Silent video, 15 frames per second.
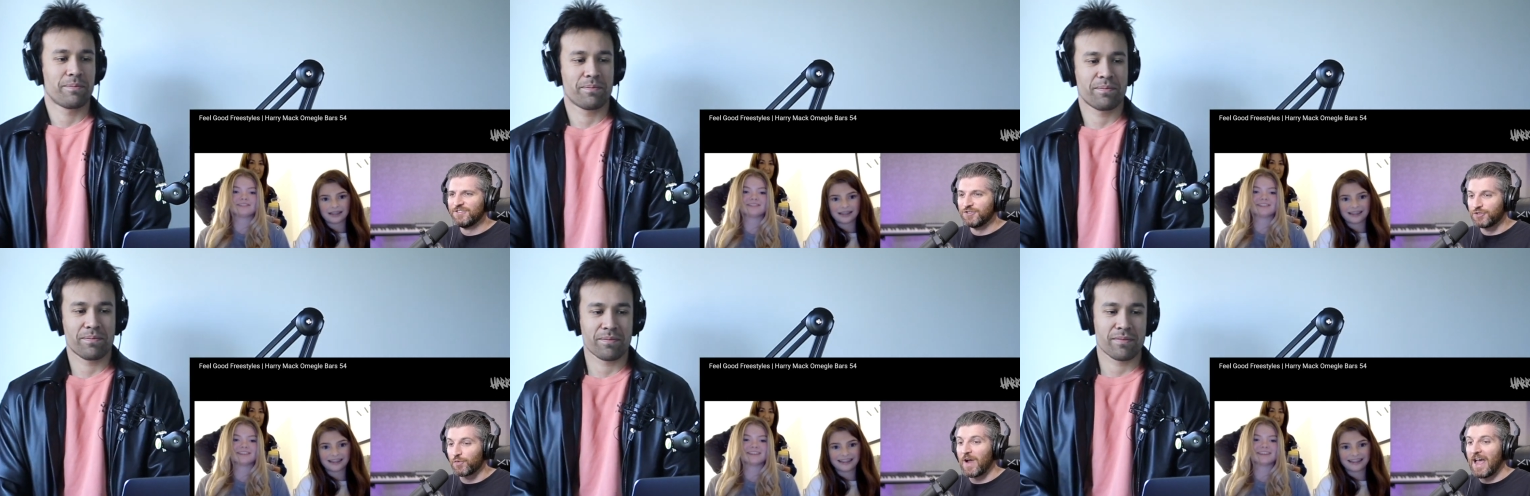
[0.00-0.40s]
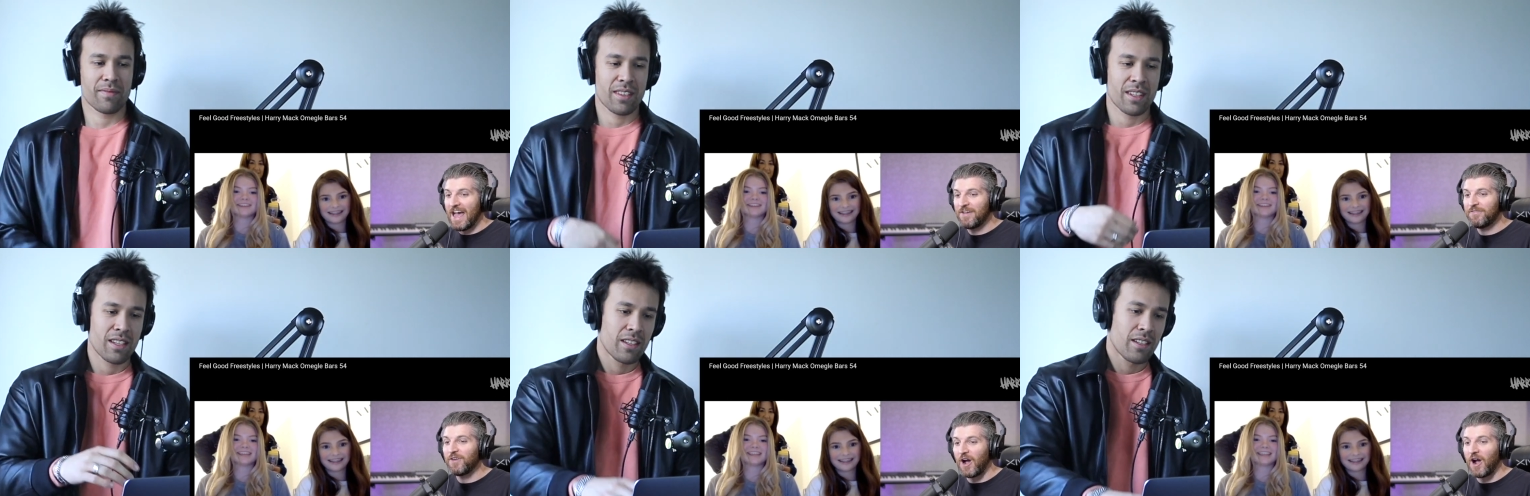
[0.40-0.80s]

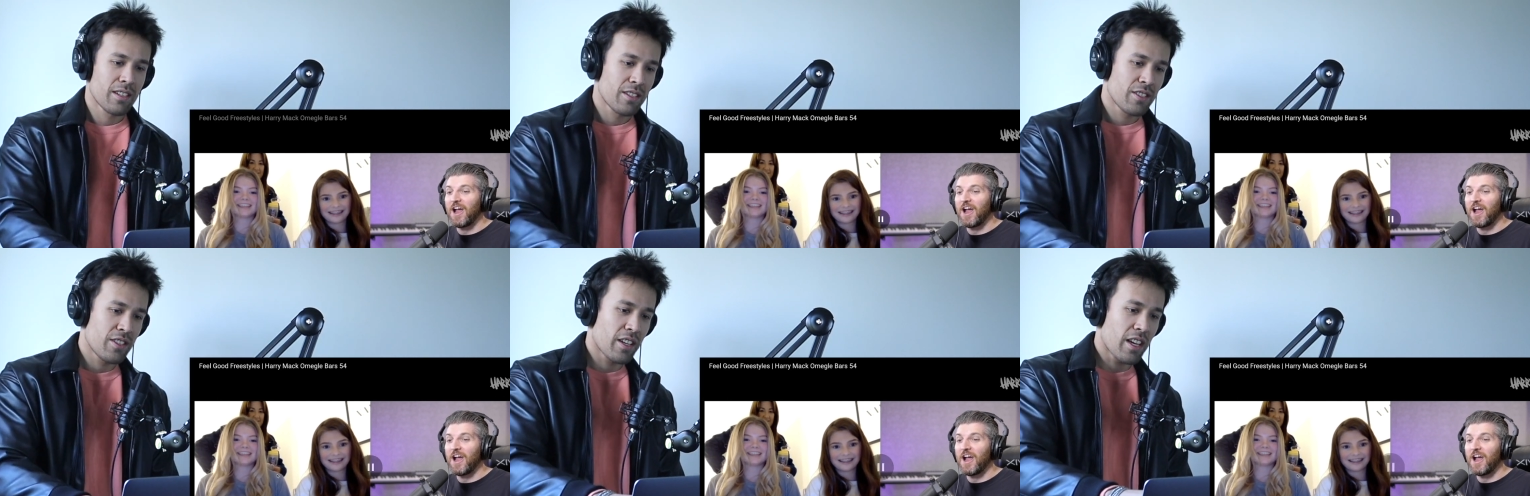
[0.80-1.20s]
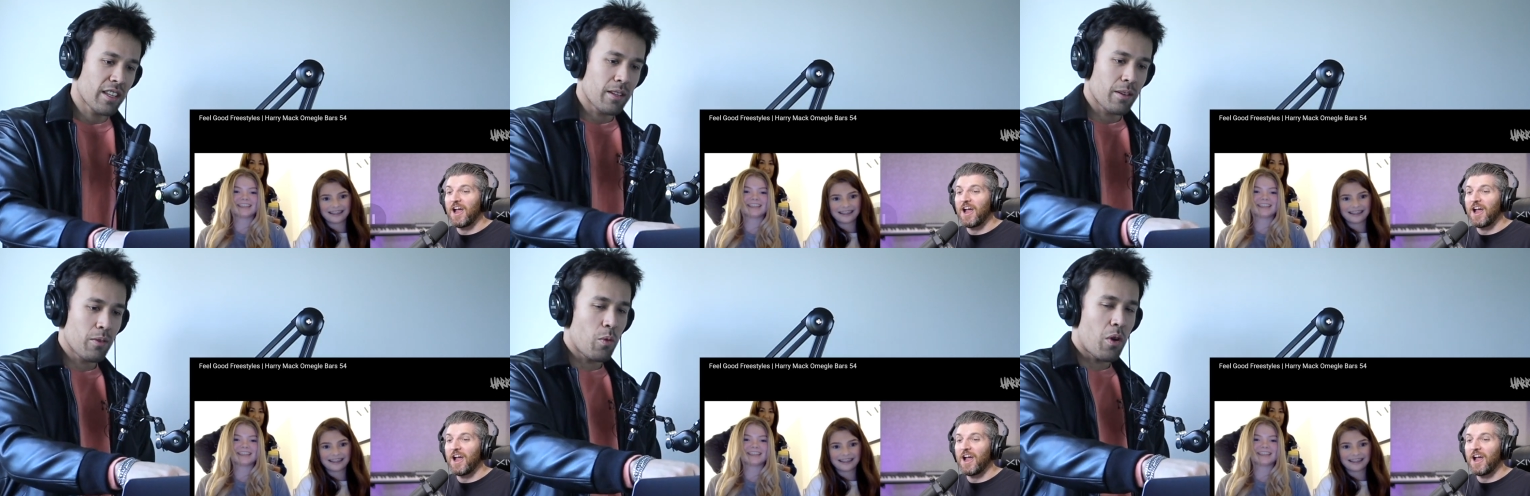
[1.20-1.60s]
Speaker 1: Giraffe? All right. She
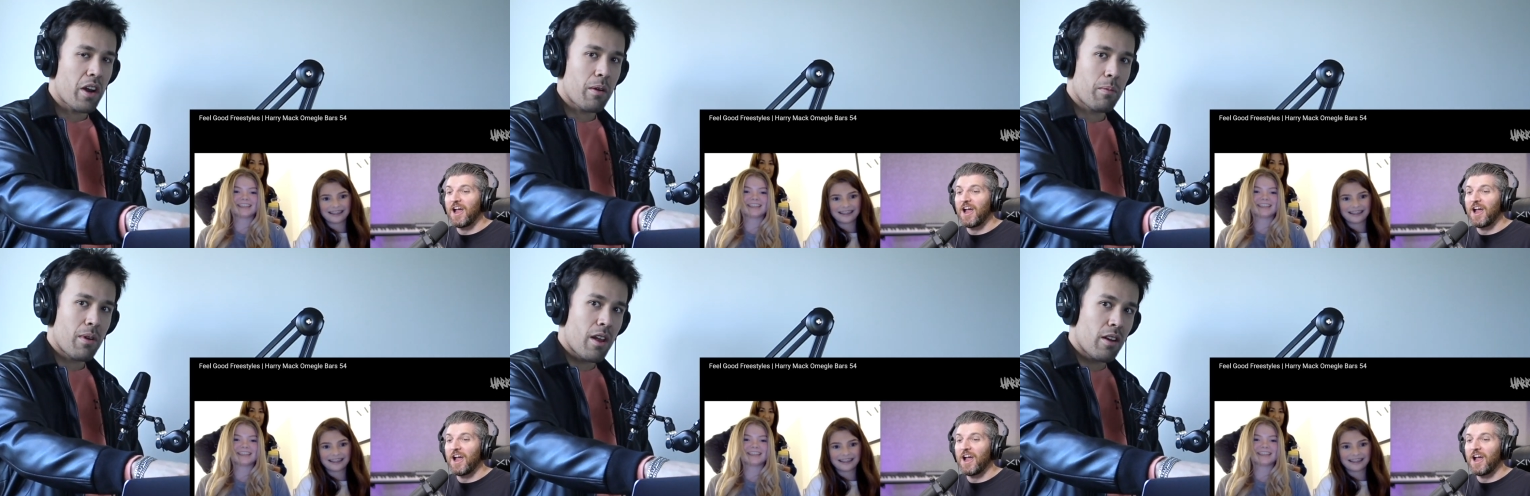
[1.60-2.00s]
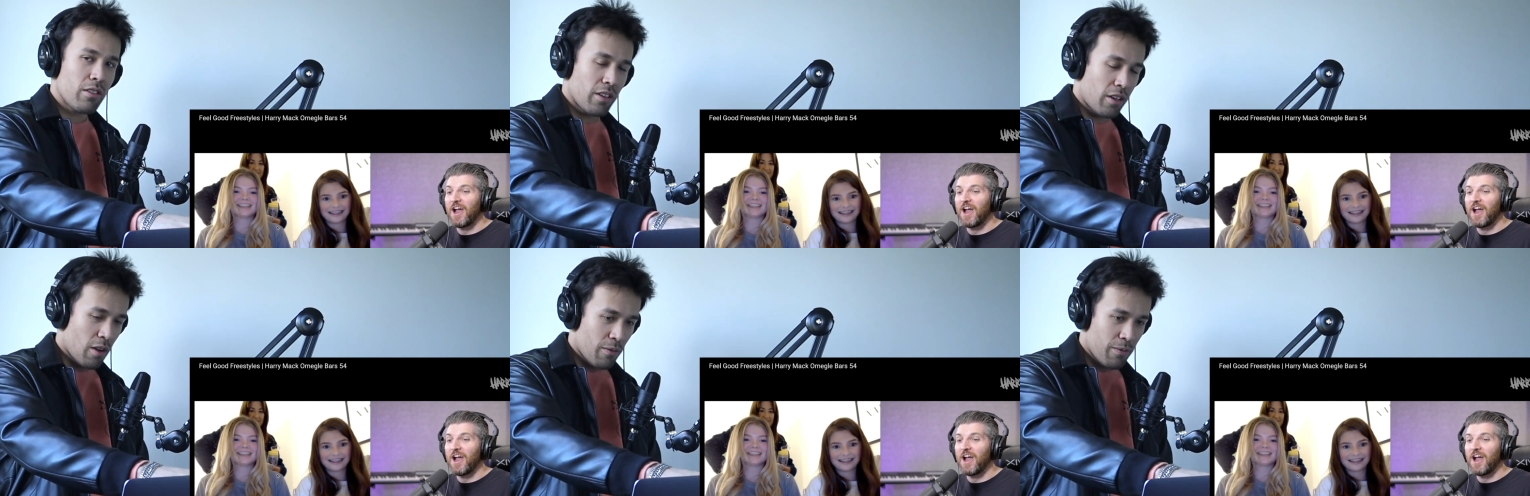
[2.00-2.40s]
got the water bottle
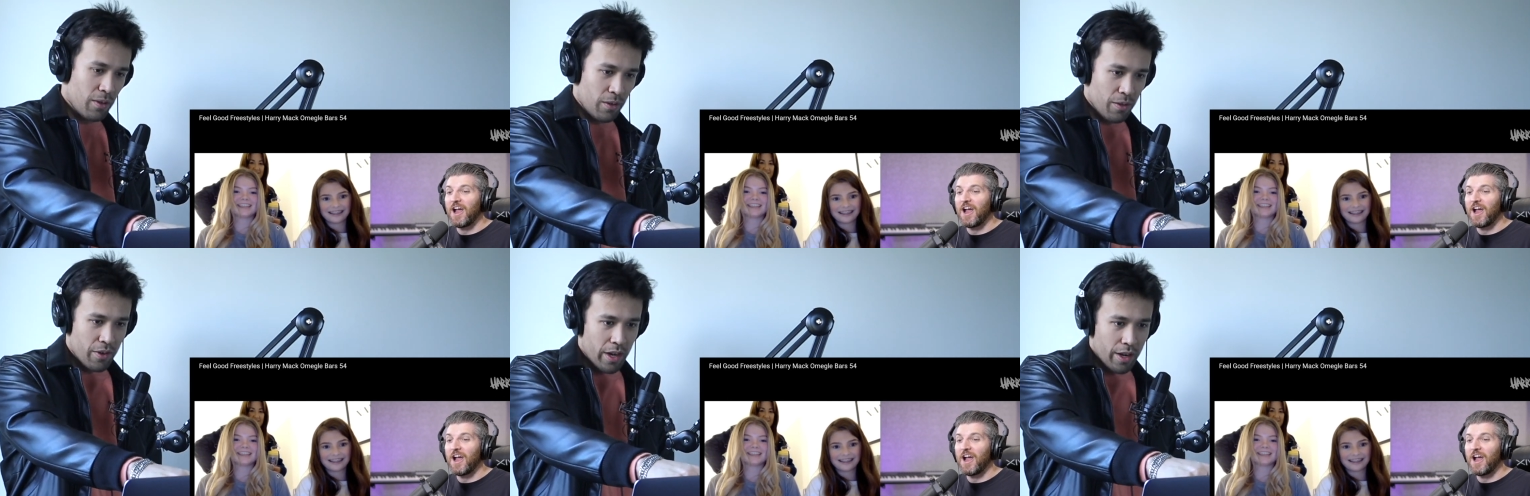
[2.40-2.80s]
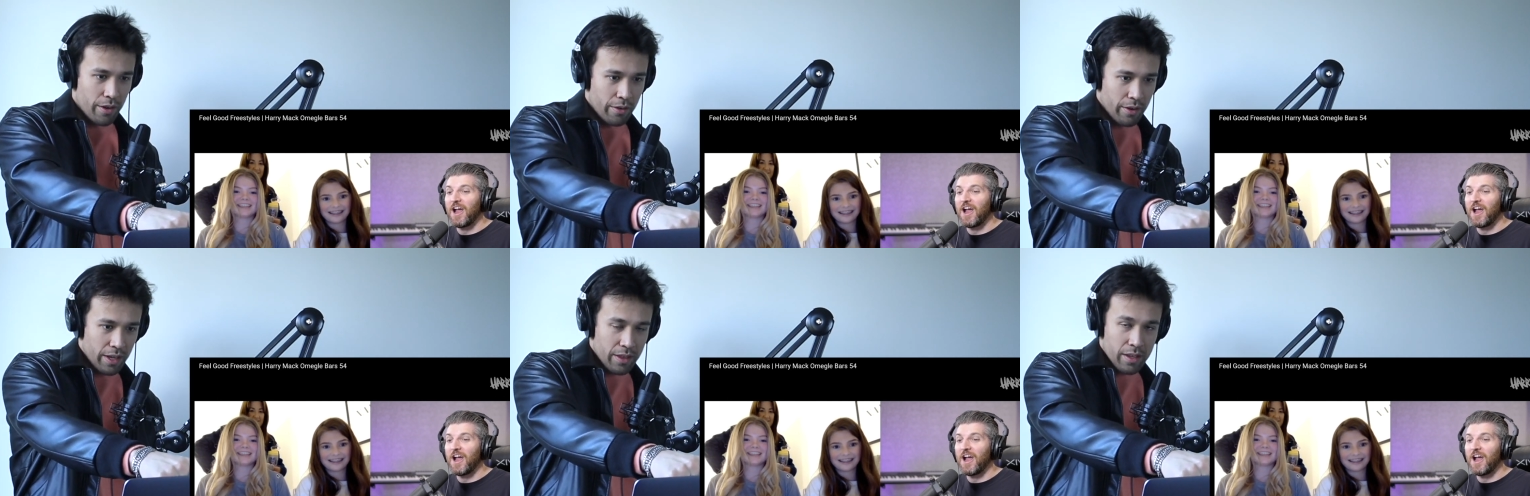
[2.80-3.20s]
to go full
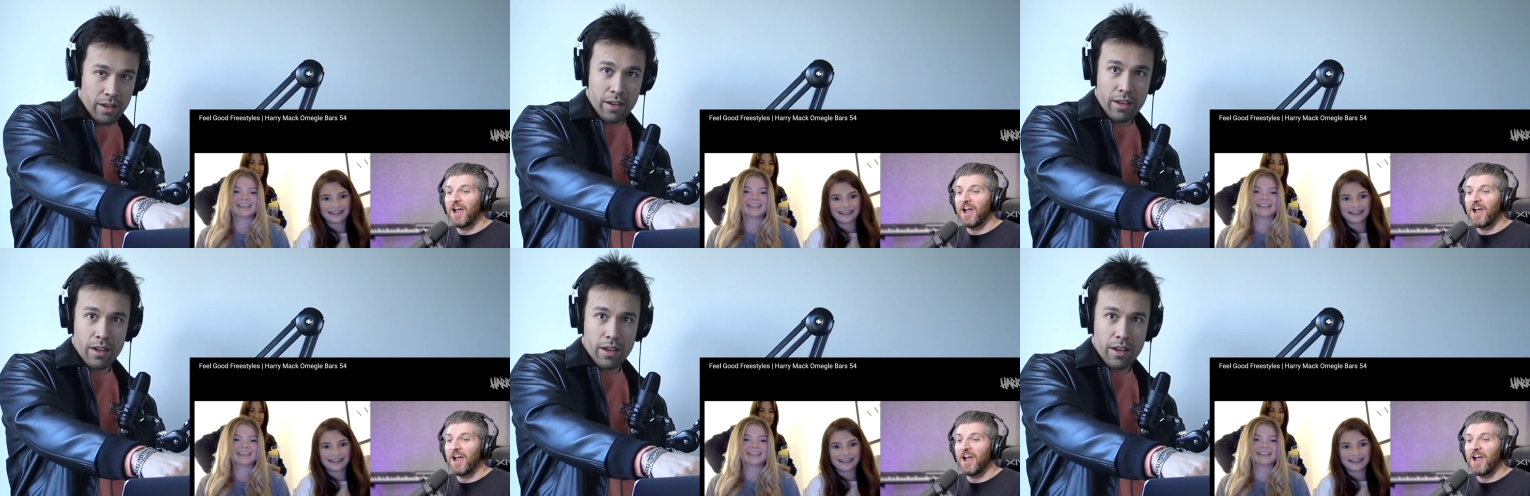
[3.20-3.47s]
throttle right there,